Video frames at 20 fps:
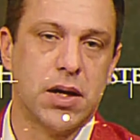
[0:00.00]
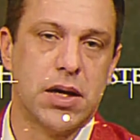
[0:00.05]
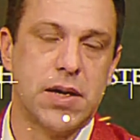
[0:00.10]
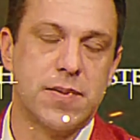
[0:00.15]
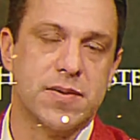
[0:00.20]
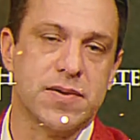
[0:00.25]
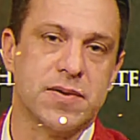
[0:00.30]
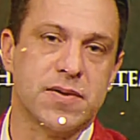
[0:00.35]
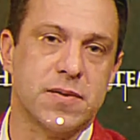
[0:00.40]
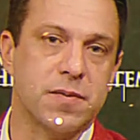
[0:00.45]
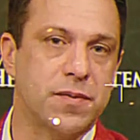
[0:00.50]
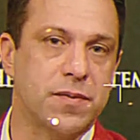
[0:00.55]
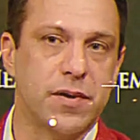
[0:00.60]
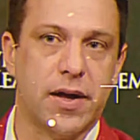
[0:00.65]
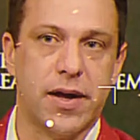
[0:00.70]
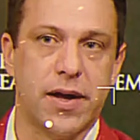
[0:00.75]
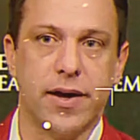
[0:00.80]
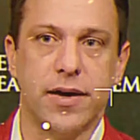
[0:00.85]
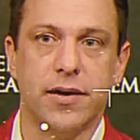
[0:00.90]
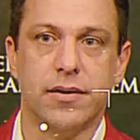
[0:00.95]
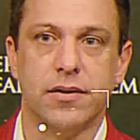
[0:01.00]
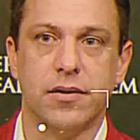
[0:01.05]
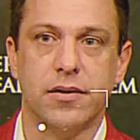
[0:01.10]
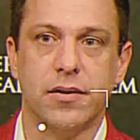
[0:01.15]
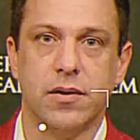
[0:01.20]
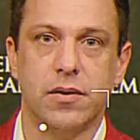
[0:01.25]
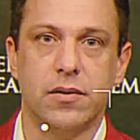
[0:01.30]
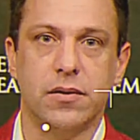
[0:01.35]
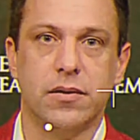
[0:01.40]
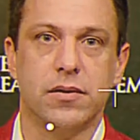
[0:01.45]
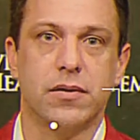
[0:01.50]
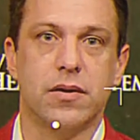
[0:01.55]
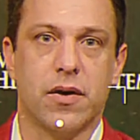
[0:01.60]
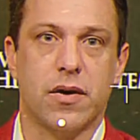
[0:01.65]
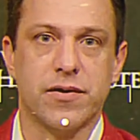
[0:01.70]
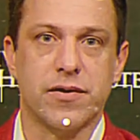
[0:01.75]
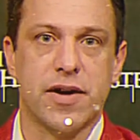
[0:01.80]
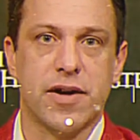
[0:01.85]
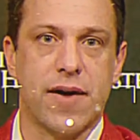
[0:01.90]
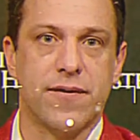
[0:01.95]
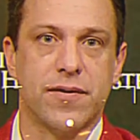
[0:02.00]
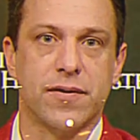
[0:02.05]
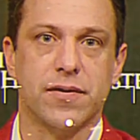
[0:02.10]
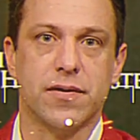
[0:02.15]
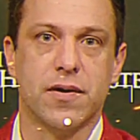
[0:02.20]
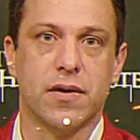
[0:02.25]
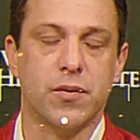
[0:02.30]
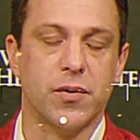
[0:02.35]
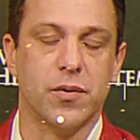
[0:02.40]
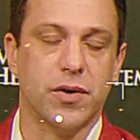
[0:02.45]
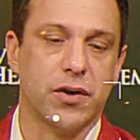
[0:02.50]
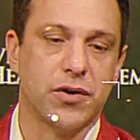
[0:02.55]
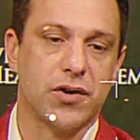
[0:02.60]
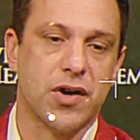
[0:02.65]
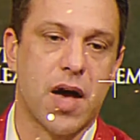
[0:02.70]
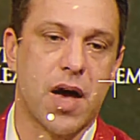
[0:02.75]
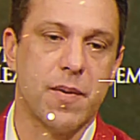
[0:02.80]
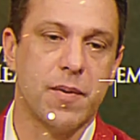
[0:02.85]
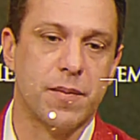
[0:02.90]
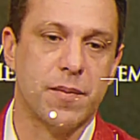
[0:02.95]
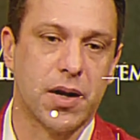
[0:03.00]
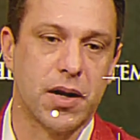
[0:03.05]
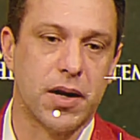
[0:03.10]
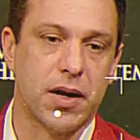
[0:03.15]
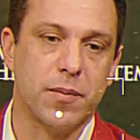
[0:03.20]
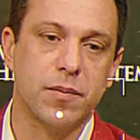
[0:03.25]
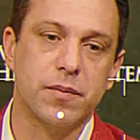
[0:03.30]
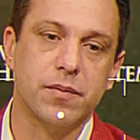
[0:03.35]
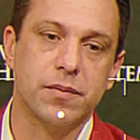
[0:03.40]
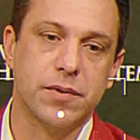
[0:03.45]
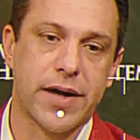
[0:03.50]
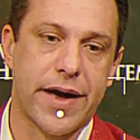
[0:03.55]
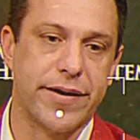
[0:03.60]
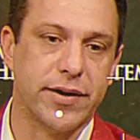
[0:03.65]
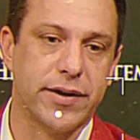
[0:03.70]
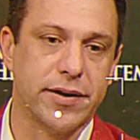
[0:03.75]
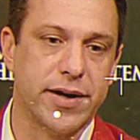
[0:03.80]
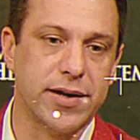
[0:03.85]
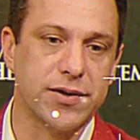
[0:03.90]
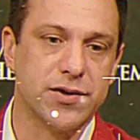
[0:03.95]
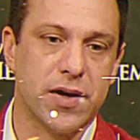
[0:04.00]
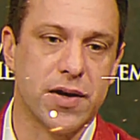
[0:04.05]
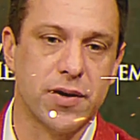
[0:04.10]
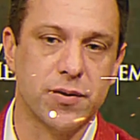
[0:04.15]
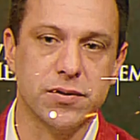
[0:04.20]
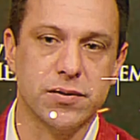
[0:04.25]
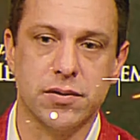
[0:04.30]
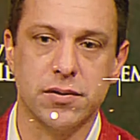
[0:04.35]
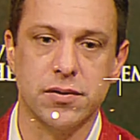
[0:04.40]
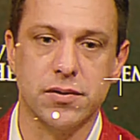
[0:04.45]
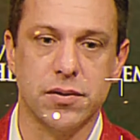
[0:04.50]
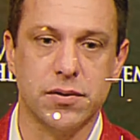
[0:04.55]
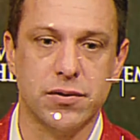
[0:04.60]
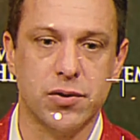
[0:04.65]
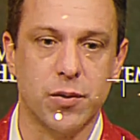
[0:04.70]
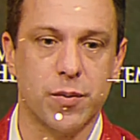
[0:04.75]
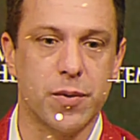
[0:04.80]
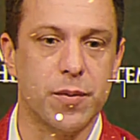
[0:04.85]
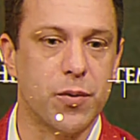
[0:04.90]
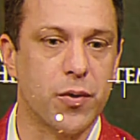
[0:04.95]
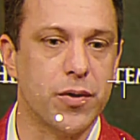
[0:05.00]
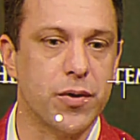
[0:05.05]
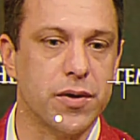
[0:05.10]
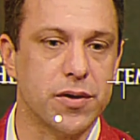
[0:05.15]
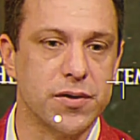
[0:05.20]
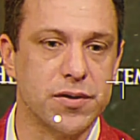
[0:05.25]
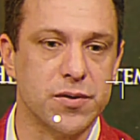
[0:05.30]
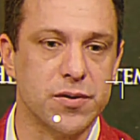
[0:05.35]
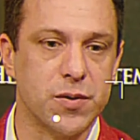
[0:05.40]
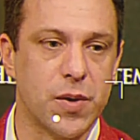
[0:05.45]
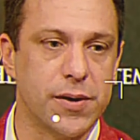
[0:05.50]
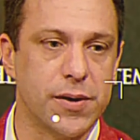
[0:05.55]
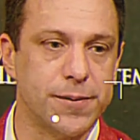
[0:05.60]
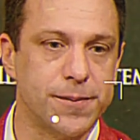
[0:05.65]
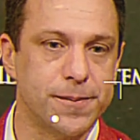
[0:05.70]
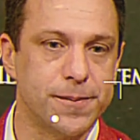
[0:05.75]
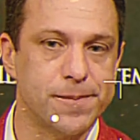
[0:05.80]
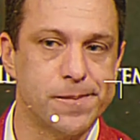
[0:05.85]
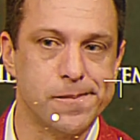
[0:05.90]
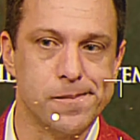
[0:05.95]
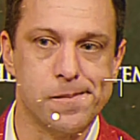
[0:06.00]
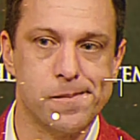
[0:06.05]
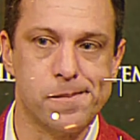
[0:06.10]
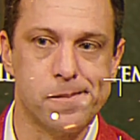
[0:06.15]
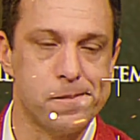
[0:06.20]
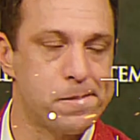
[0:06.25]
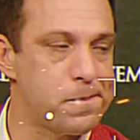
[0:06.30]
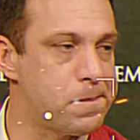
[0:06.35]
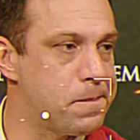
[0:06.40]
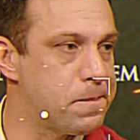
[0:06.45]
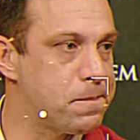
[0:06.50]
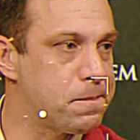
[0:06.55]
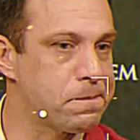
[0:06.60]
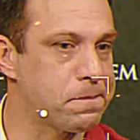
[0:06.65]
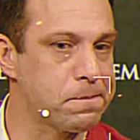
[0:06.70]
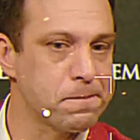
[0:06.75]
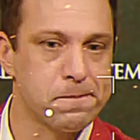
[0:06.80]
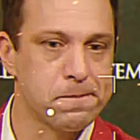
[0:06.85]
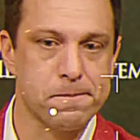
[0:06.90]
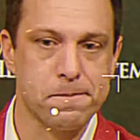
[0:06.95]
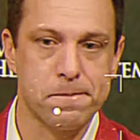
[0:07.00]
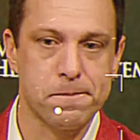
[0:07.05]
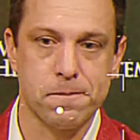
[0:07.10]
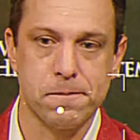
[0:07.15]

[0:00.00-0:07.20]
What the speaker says: Good luck, defensive coordinators. Also, this pick gives Kansas City serious insurance. Let's be real.